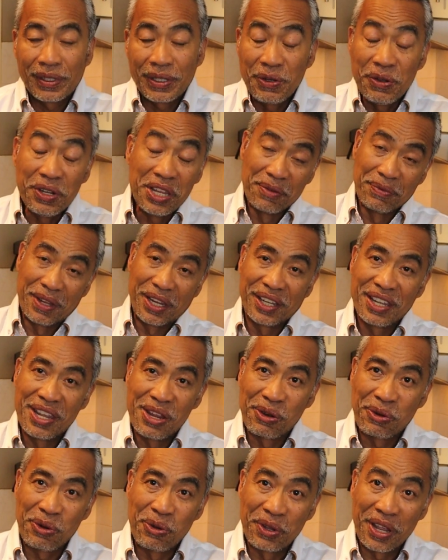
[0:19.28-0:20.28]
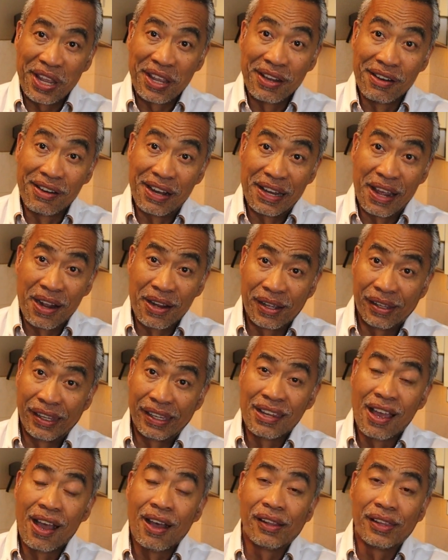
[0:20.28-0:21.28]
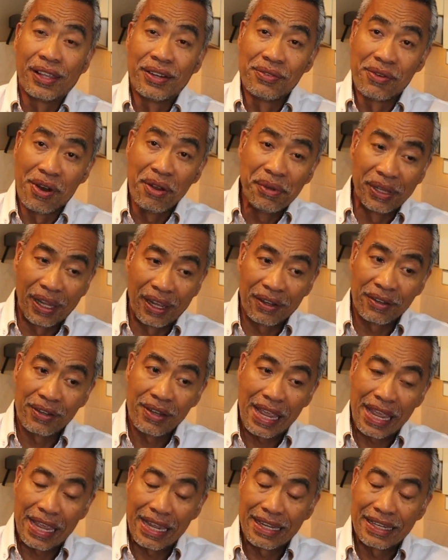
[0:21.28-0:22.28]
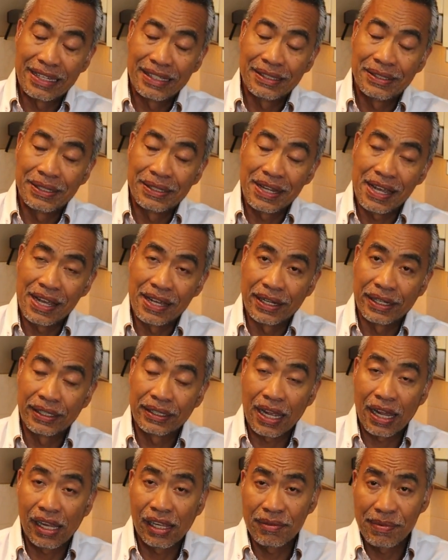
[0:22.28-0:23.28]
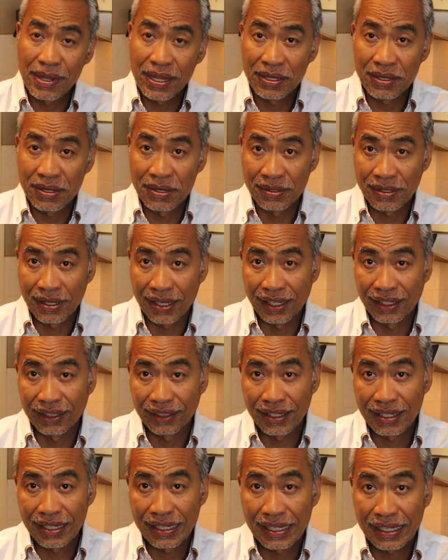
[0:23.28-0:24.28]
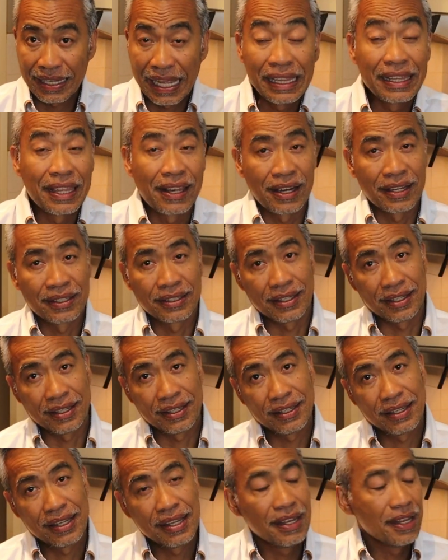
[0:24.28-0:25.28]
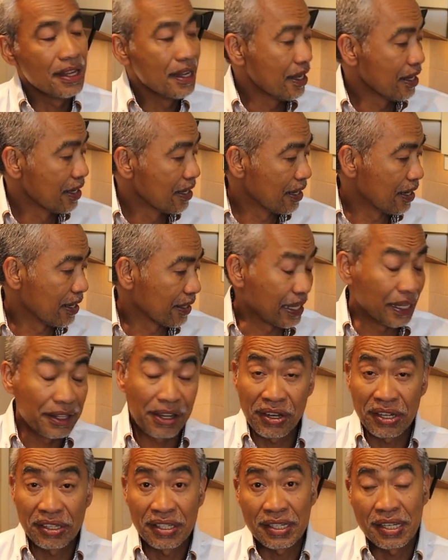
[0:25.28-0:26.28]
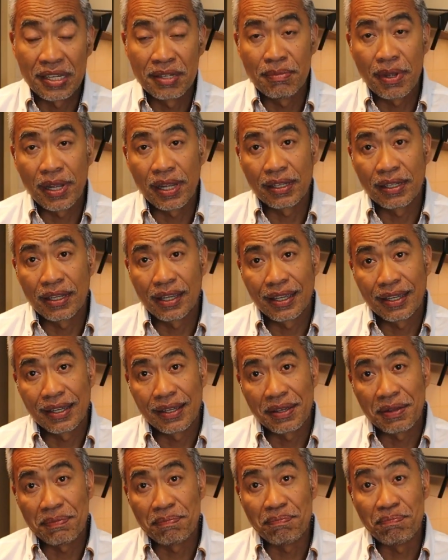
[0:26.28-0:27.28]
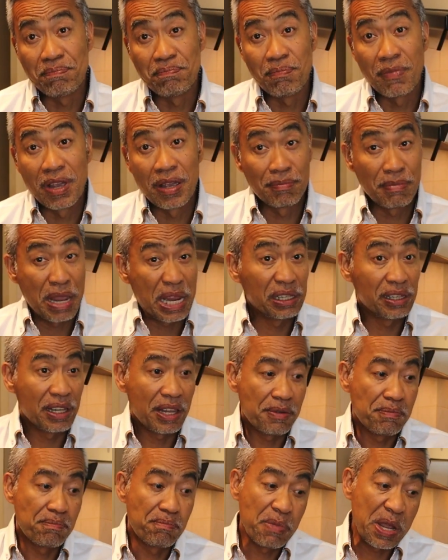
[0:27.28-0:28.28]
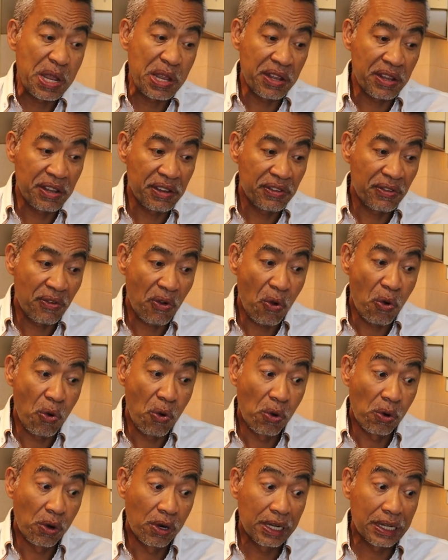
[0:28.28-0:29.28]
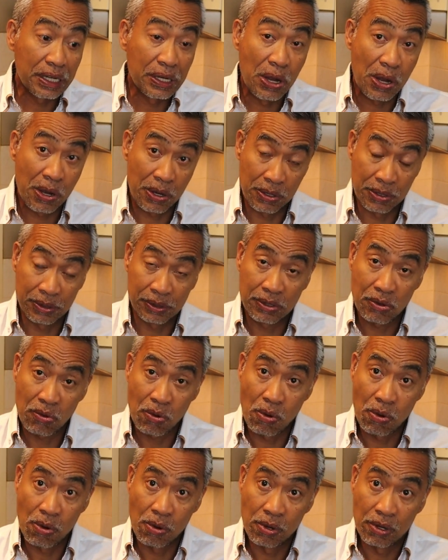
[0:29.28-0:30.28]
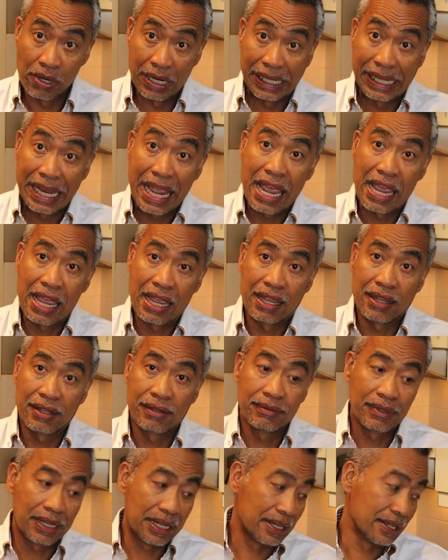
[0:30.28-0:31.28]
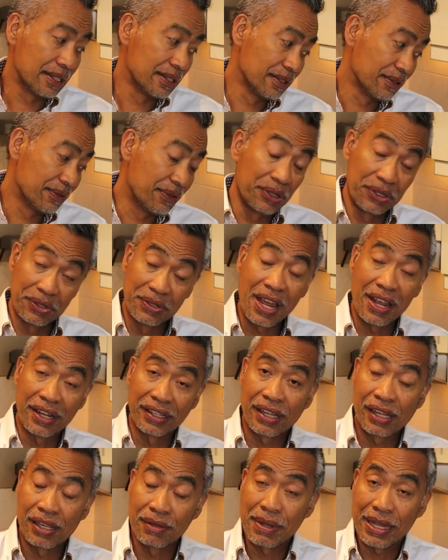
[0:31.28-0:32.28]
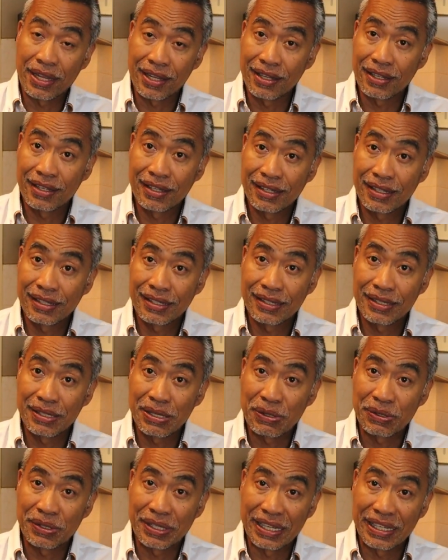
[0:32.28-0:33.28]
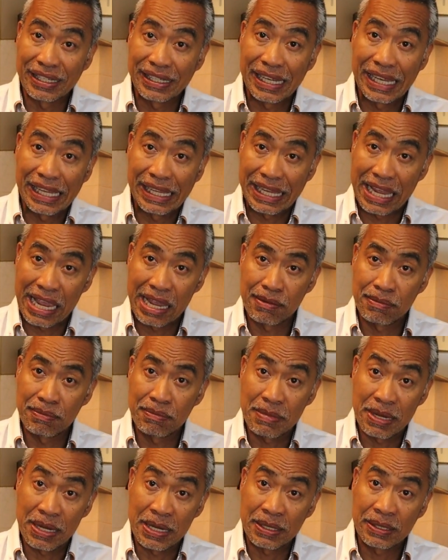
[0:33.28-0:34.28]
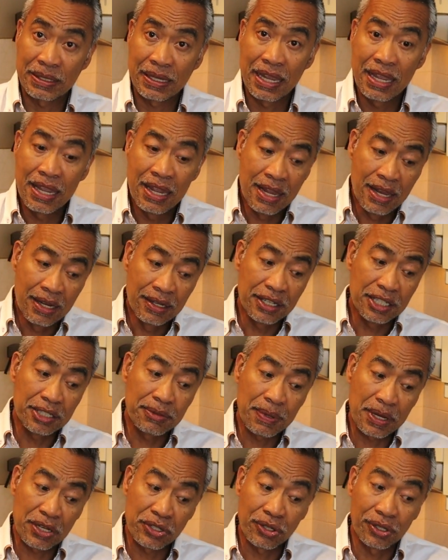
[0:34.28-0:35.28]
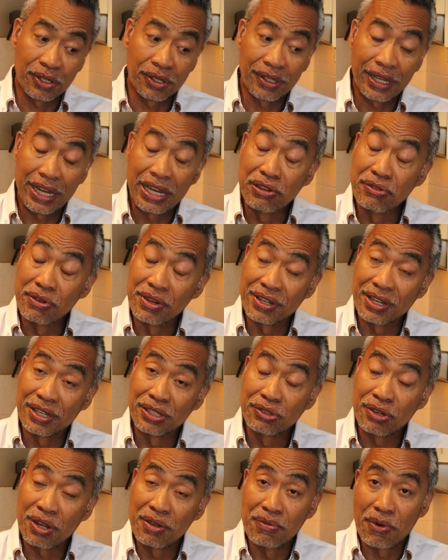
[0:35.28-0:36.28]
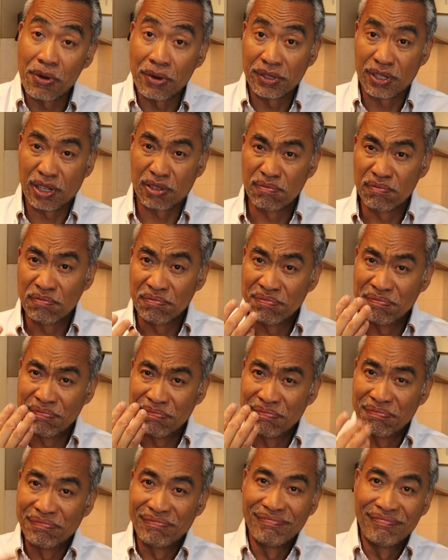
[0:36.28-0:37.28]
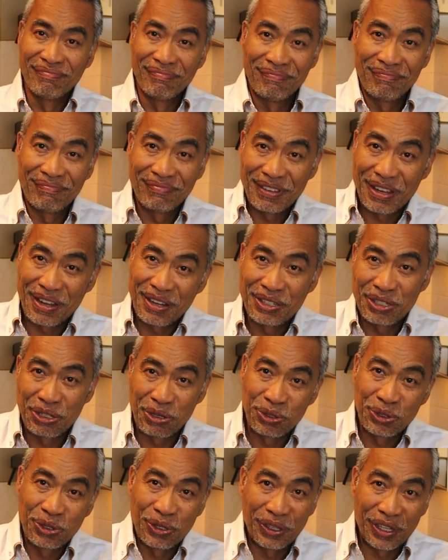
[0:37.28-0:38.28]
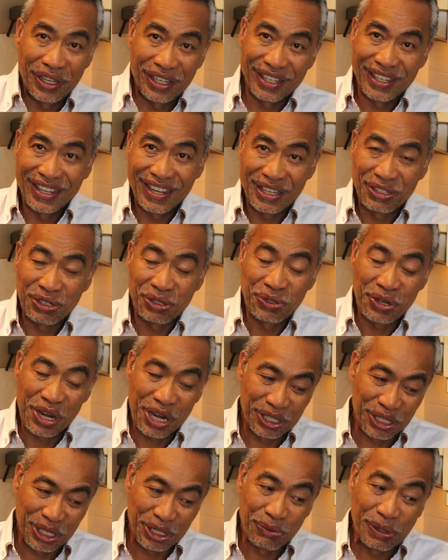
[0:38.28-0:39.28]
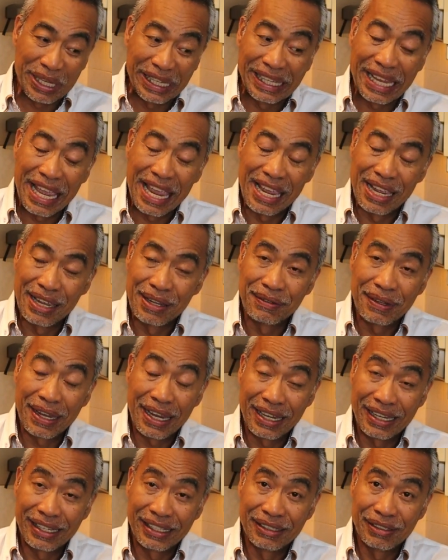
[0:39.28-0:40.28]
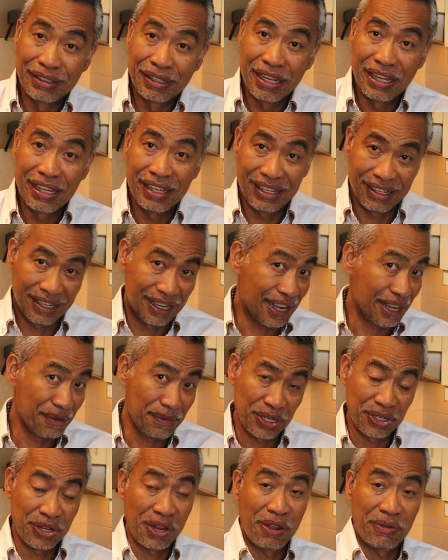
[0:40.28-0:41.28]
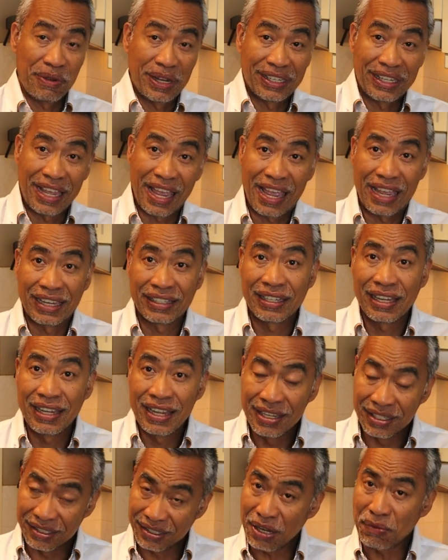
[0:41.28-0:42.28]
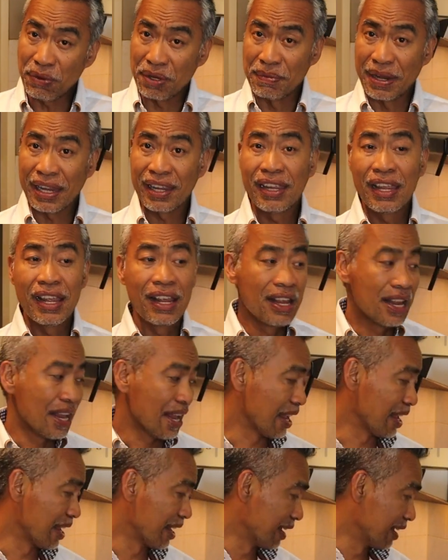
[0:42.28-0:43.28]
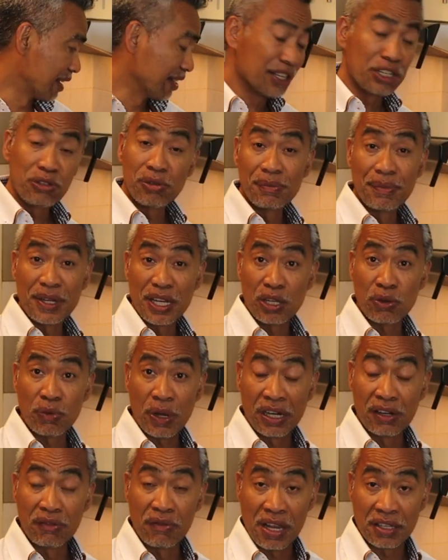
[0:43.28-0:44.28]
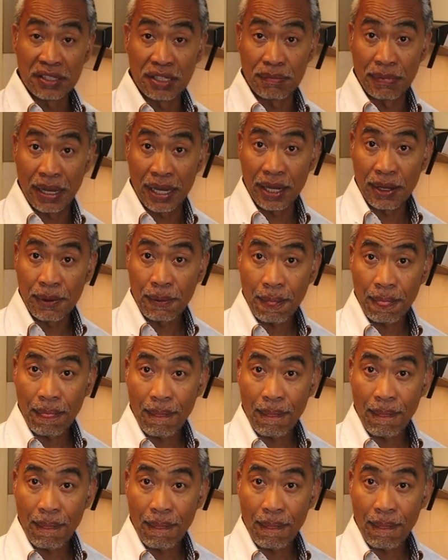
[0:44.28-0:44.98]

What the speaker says: Good evening, here Kuya here and Uncle and Hana Romilo, and tonight I'll be cooking calderetta. Calderetta can be mainly beef or goat or lamb, and for tonight I'll be using lamb meat. There's special ingredient to avoid that is usually associated with lamb, and I'll be sharing that. Stay with me, and this will be a quick recipe.